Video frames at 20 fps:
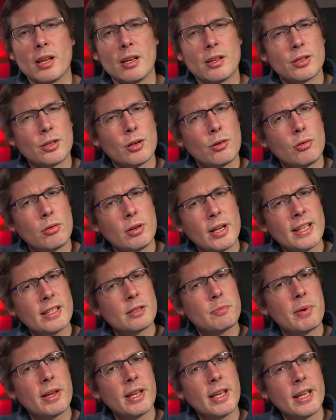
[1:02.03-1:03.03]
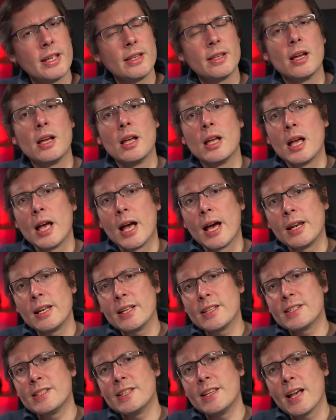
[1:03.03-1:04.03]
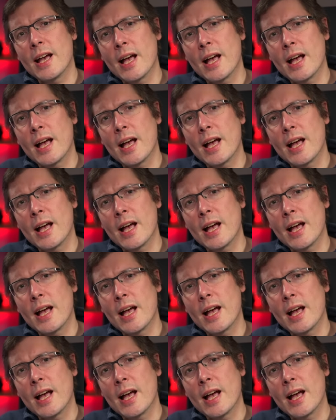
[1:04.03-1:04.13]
So let's begin and let's see